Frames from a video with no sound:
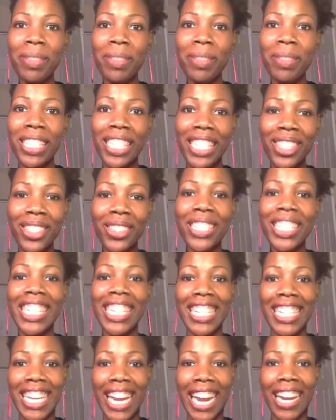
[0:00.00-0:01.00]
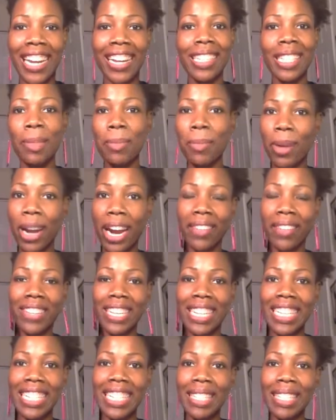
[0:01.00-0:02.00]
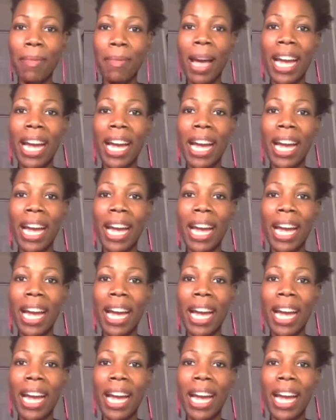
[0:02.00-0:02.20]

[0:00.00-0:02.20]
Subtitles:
Welcome to today's breakfast.